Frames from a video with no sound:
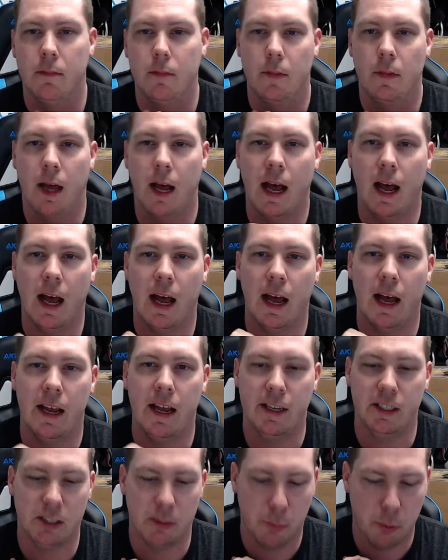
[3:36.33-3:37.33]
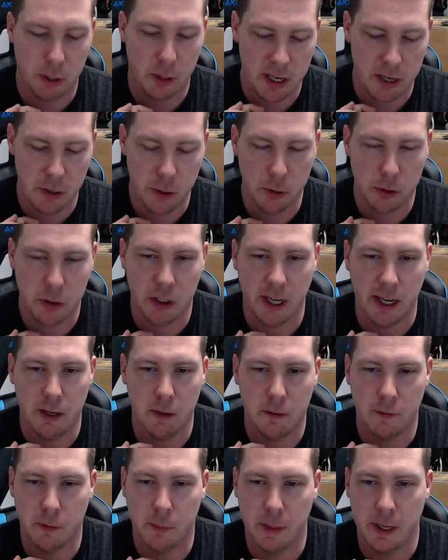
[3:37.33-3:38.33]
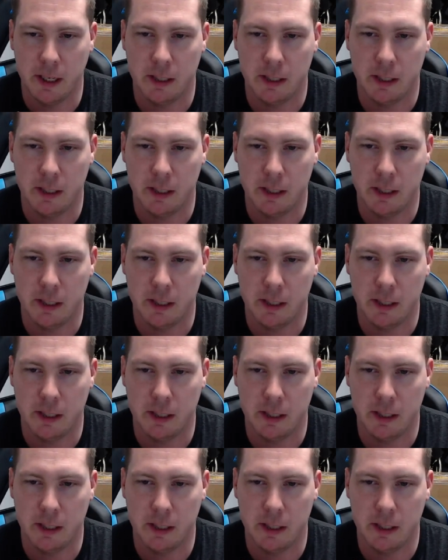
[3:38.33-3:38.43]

uh, is a pretty new channel for me.